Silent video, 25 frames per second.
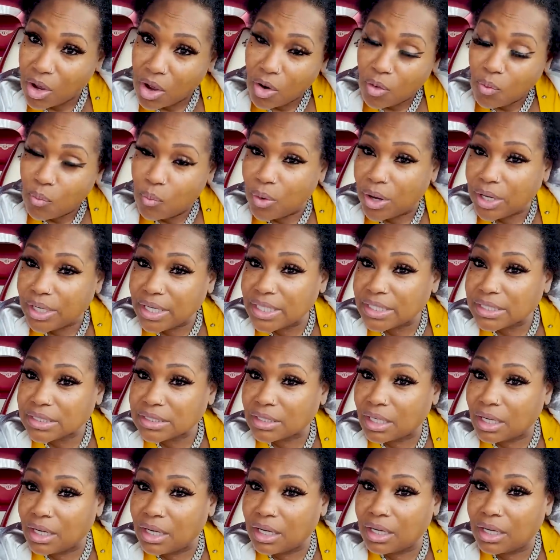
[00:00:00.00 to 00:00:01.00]
when it's
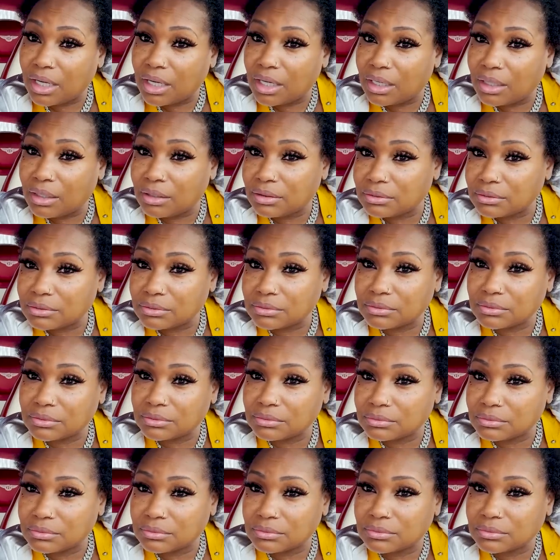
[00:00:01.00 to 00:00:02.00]
combed
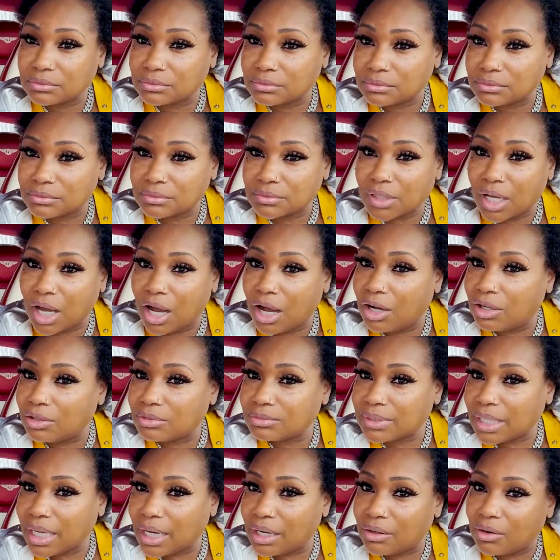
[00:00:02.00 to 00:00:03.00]

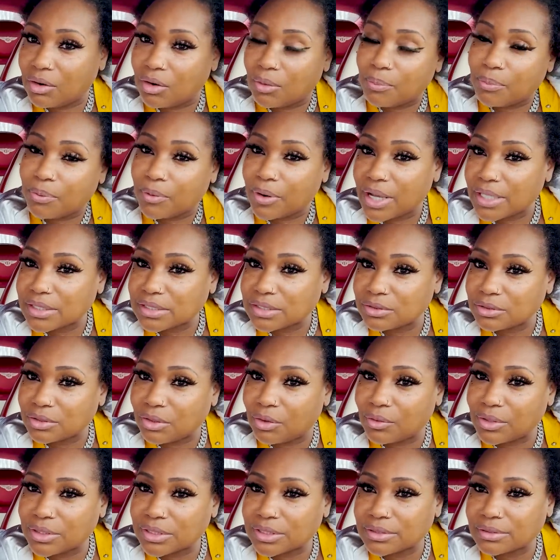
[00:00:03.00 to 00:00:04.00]
out or pressed, you
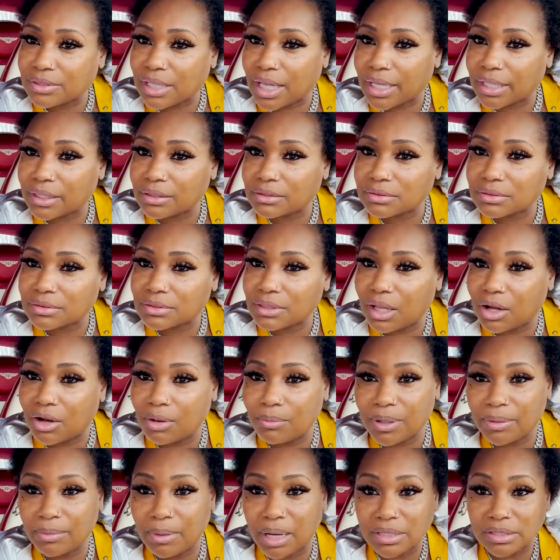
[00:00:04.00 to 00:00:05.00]
know, it's like long,
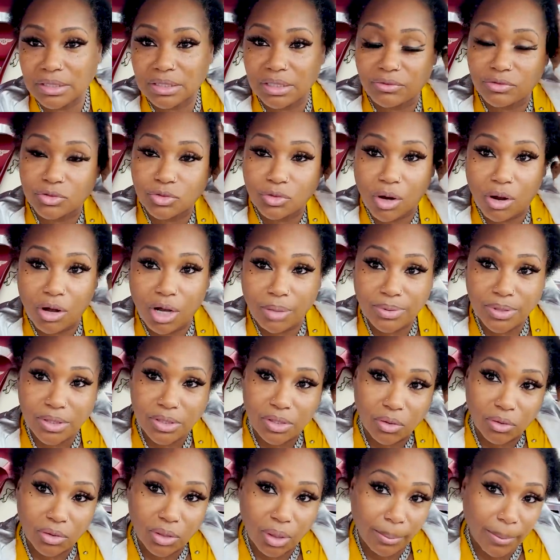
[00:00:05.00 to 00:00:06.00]
but my stuff draw up
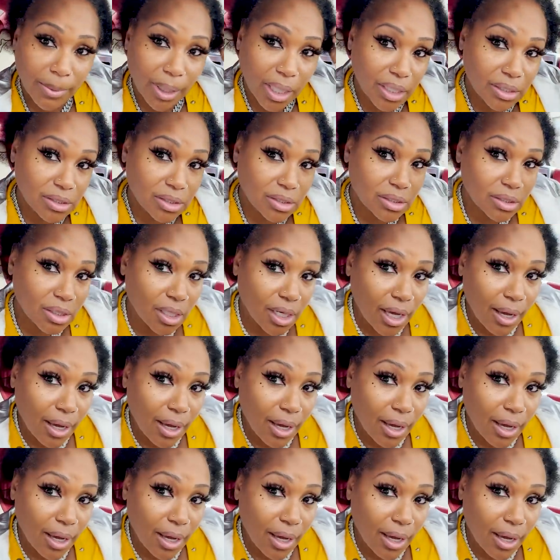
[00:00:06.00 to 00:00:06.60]
so much.